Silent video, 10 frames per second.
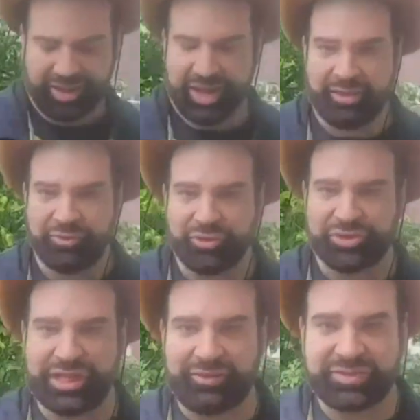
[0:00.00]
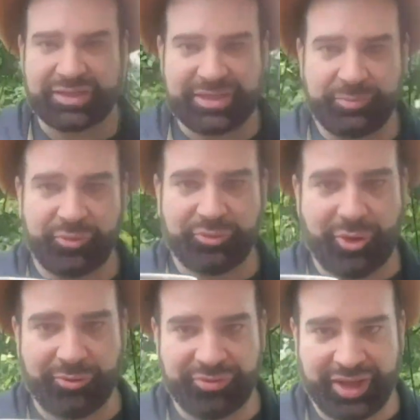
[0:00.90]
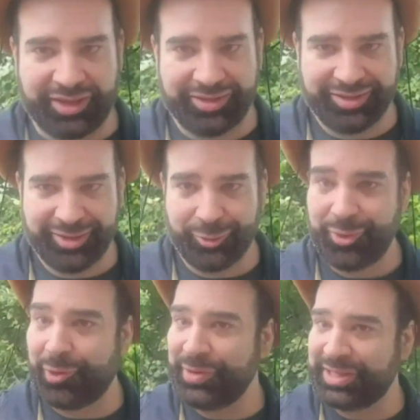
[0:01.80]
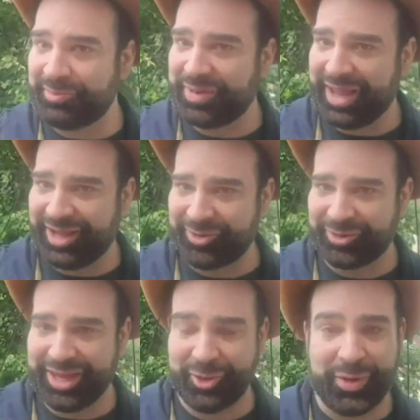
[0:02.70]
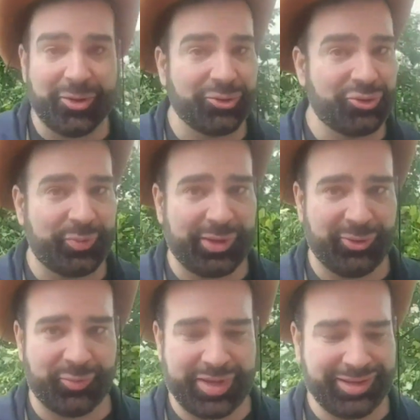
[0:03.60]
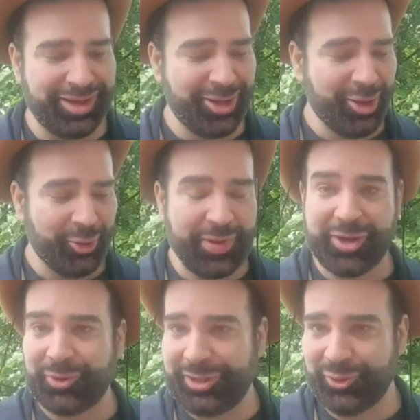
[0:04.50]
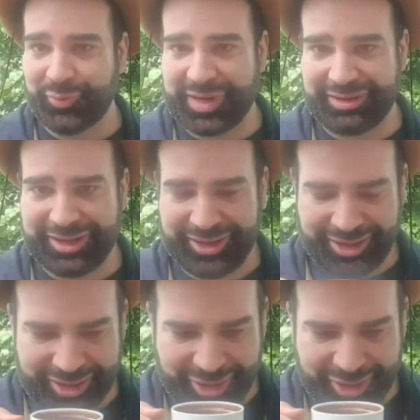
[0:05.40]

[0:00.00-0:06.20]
Have yourselves a sip of coffee. We all need a break, okay? We're not superhuman, we are only human, yeah?